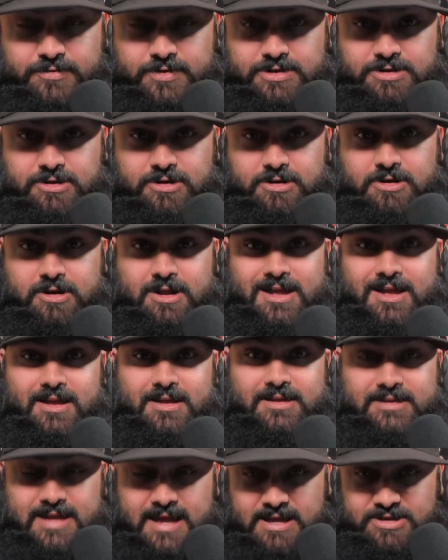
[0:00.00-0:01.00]
here,
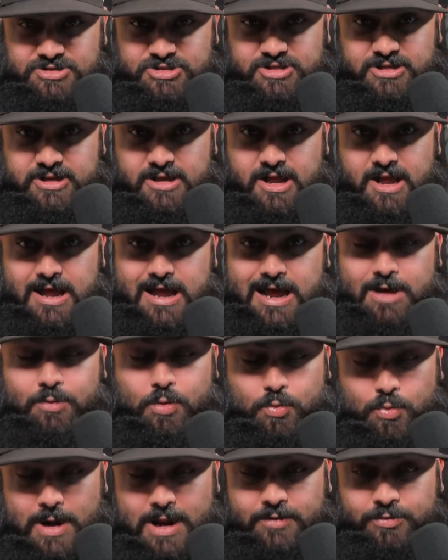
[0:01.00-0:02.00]
cashing
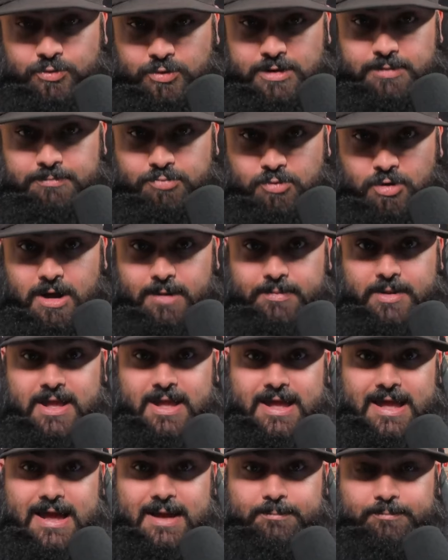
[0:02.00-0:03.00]
our round 3 prop
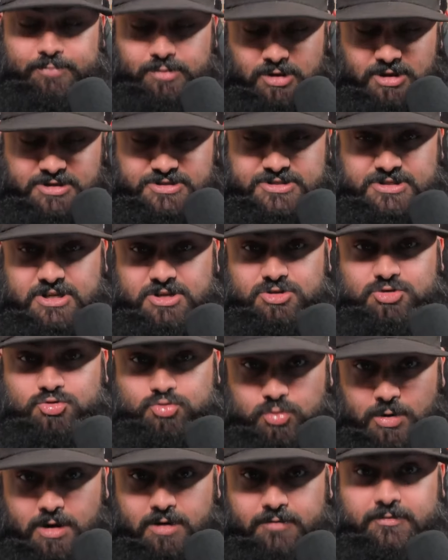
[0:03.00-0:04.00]
at plus
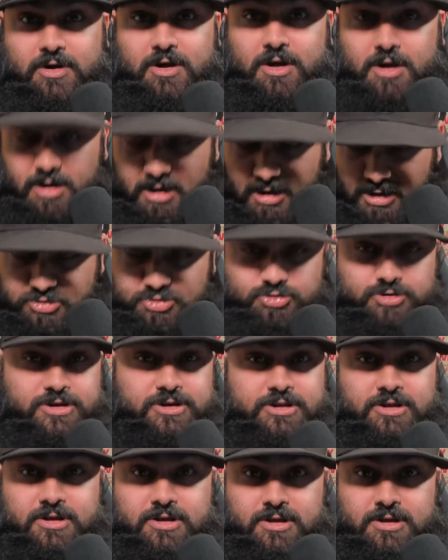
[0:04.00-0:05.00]

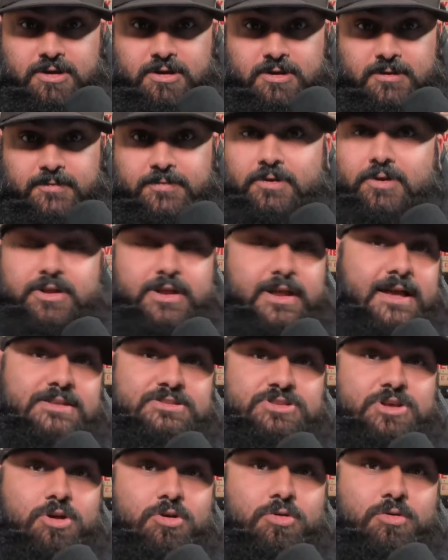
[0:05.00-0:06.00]
1200. There you
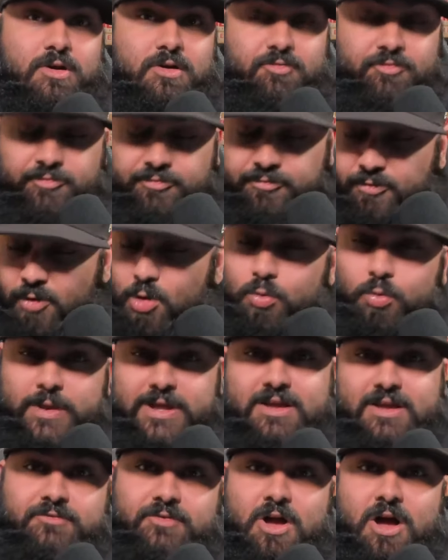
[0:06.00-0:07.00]
guys go. Full
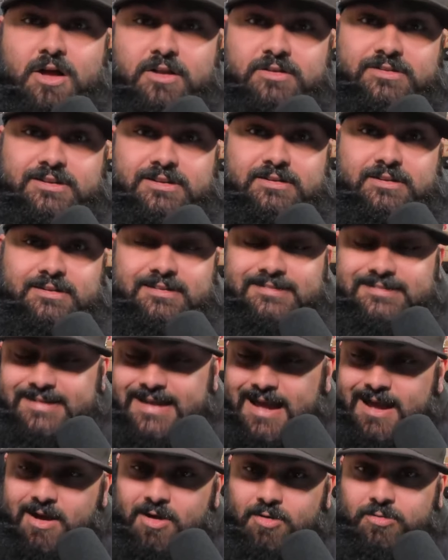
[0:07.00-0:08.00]
week of content
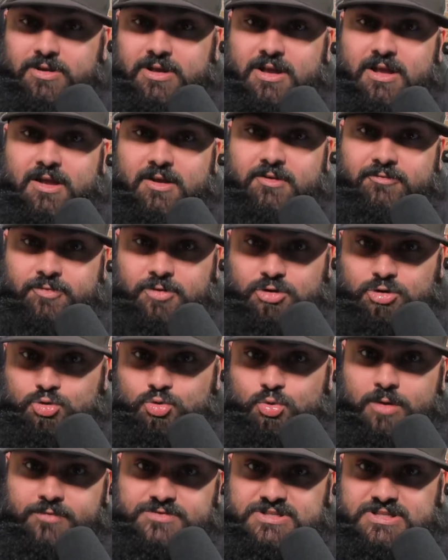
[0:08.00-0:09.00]
down for
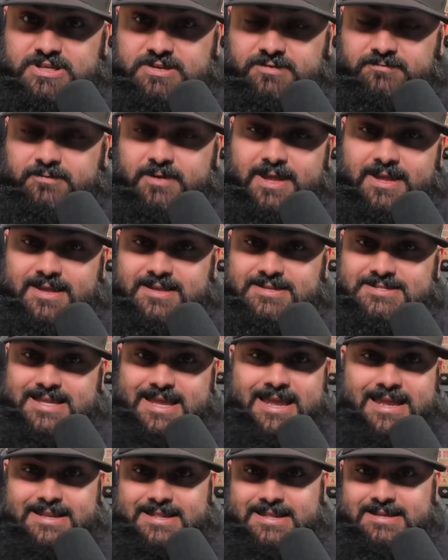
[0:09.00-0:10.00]
UFC Vegas
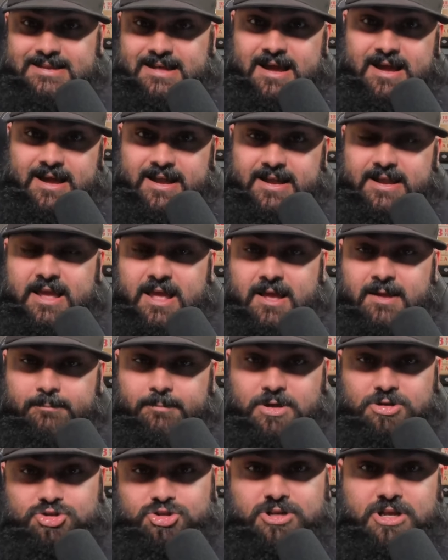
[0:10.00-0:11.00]
89.
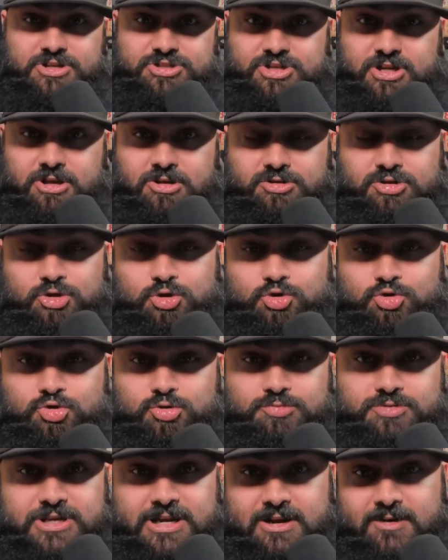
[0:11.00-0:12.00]
Make sure you guys check out the
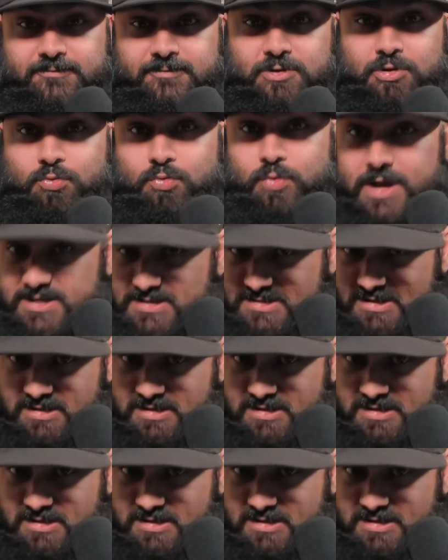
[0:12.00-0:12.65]
YouTube channel for the rest of the